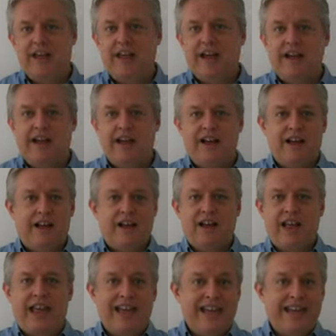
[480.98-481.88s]

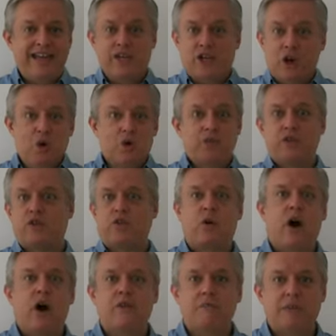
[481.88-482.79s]
and go to the
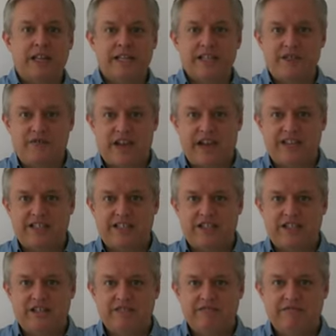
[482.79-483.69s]
wrong place
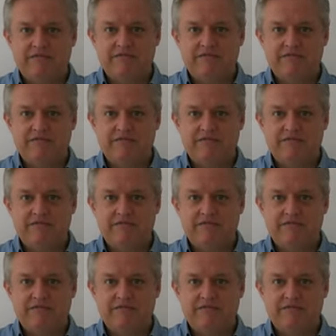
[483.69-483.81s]
faster.